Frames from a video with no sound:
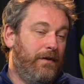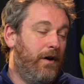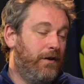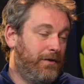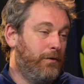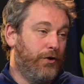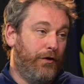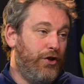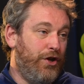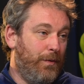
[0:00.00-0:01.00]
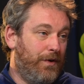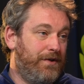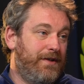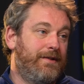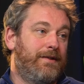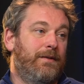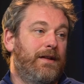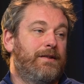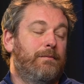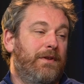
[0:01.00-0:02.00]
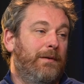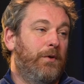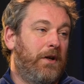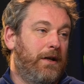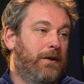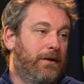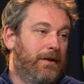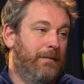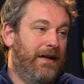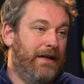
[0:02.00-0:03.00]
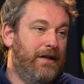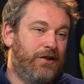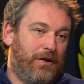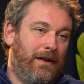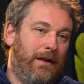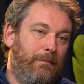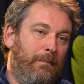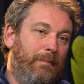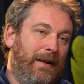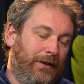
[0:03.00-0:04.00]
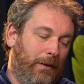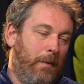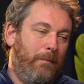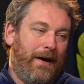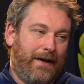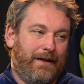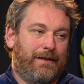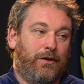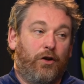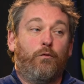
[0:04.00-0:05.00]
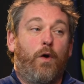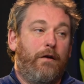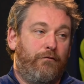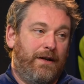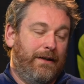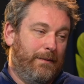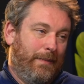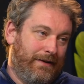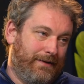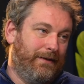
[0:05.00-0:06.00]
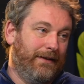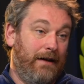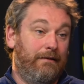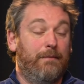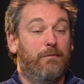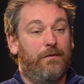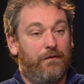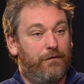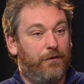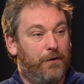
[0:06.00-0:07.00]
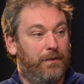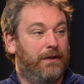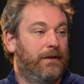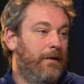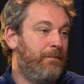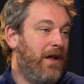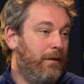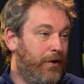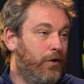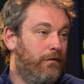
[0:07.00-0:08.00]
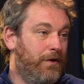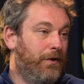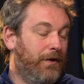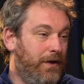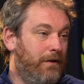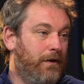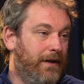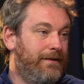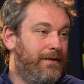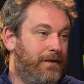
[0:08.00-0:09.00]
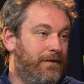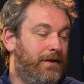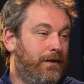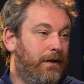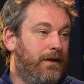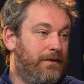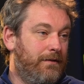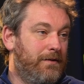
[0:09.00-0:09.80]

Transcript: articles on the new watches. So that's something I'm working on at the minute. So I'll build up a back catalogue of what I've written in the past on there, and then moving forward, I'll be covering all the new releases on Tudor Collector